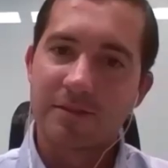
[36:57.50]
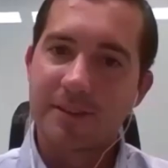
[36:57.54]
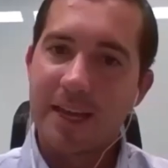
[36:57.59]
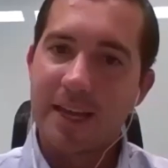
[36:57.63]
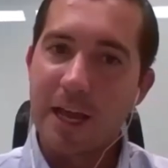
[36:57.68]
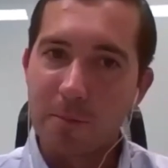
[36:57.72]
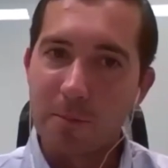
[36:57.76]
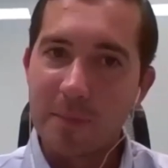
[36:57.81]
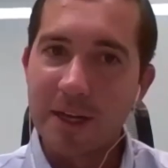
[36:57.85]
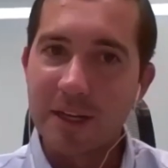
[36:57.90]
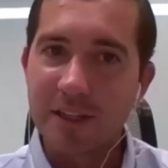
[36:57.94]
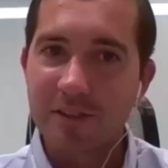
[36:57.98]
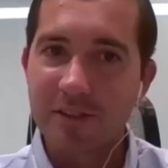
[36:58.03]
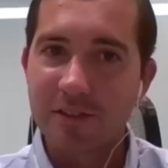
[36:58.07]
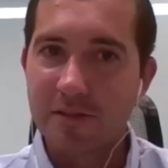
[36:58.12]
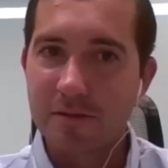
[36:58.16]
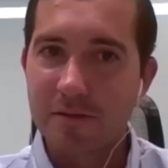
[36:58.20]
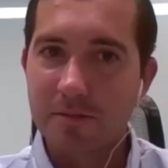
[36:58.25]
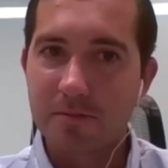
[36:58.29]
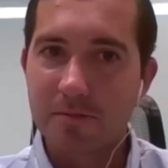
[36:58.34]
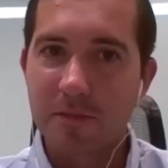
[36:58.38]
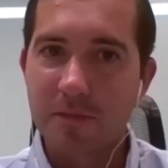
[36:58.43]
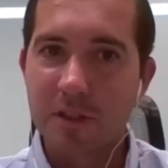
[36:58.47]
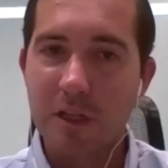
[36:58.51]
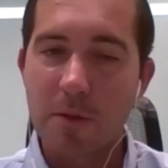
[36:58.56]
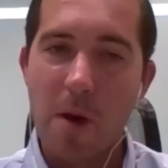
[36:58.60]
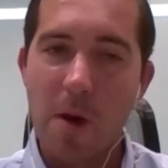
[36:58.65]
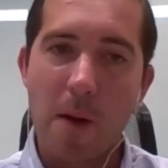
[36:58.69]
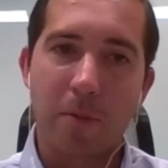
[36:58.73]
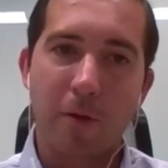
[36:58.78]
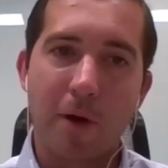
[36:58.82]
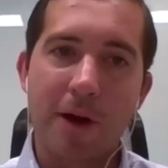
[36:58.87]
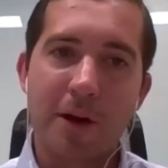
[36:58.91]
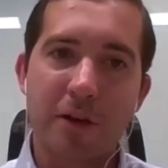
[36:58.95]
hit or miss. Some
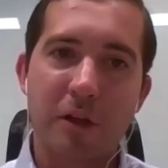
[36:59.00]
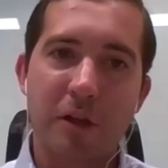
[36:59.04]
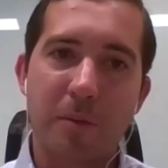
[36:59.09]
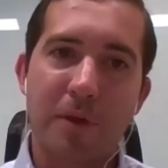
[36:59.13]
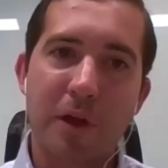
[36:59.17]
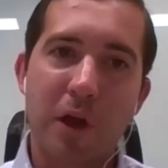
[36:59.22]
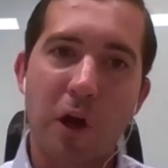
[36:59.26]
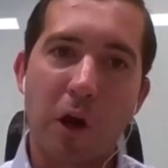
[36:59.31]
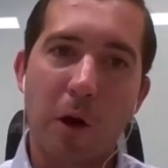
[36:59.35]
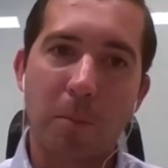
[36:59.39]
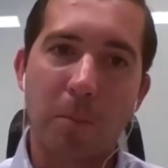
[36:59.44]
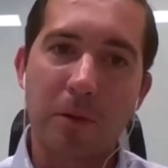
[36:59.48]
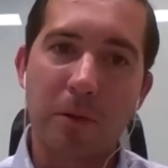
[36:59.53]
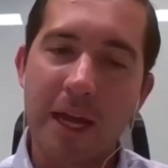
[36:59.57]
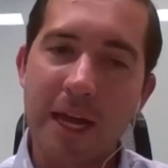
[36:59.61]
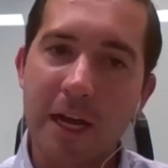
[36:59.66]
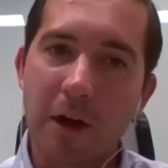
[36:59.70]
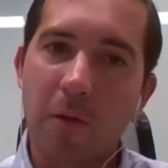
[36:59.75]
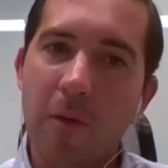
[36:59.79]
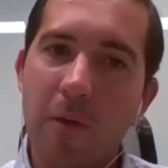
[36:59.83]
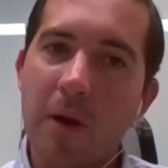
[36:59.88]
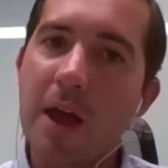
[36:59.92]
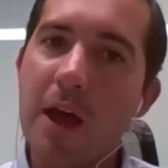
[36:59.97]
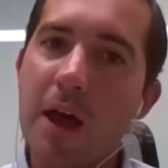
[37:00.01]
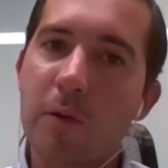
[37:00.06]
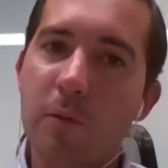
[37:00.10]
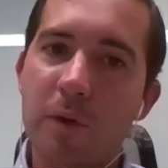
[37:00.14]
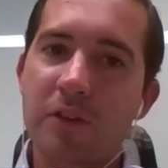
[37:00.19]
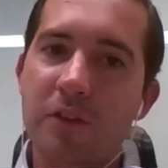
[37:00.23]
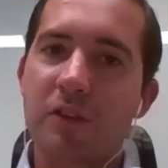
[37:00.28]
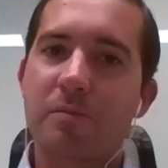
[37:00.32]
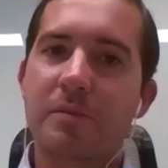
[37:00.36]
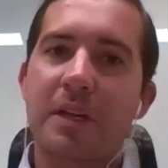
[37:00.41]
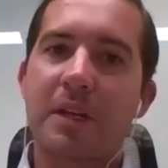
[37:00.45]
operators up there are playing around
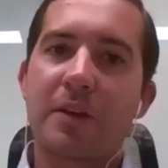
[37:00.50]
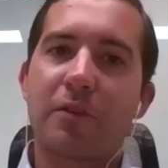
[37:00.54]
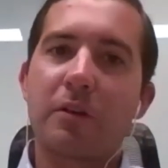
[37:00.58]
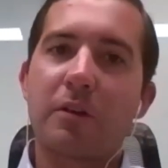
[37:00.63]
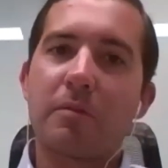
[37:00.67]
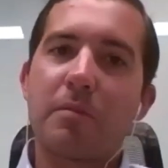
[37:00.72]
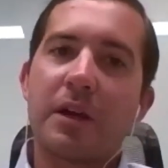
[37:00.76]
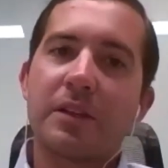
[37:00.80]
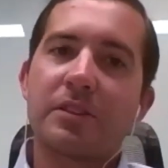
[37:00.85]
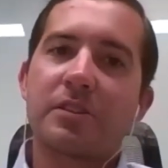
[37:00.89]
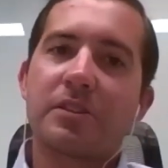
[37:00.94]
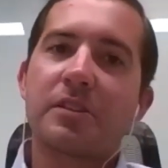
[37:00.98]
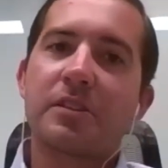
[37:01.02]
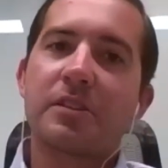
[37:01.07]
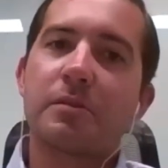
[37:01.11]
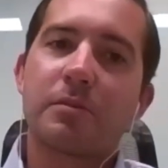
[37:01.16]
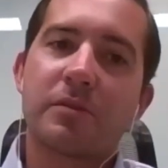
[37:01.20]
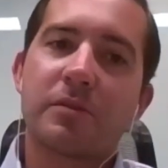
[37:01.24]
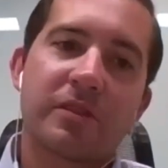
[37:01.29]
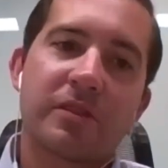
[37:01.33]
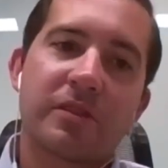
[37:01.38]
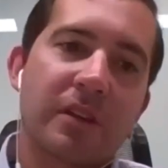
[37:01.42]
with some different mud systems,